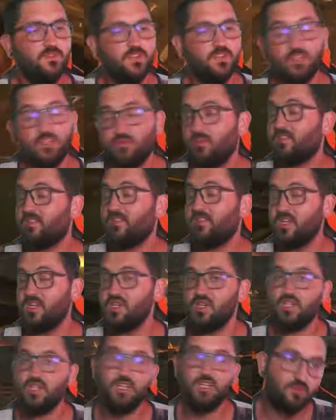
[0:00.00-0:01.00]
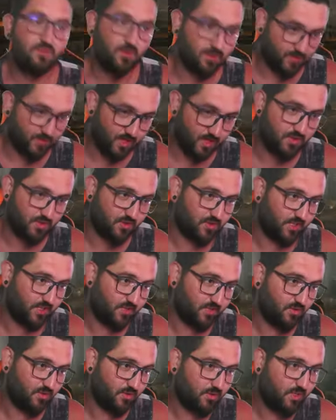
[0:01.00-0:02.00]
this was in, this was
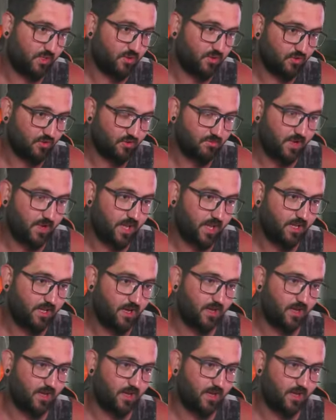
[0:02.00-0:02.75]
interesting. So these was my